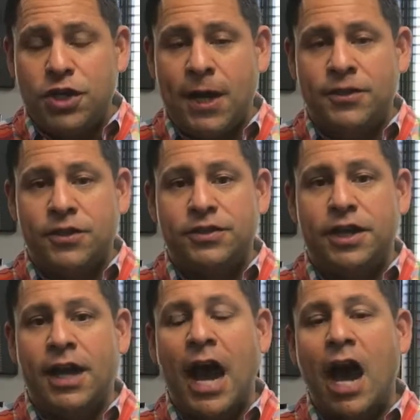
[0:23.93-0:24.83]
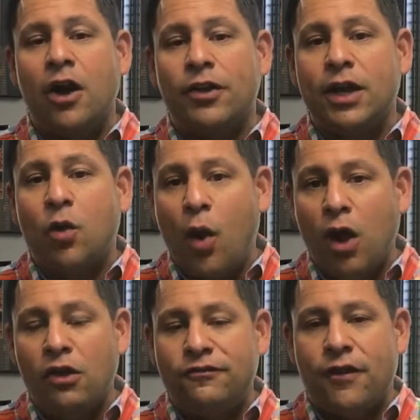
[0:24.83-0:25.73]
changes in how they
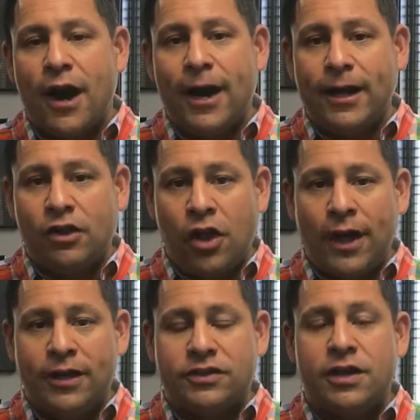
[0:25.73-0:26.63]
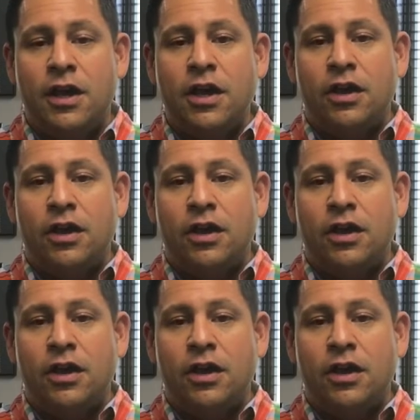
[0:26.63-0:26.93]
qualify clients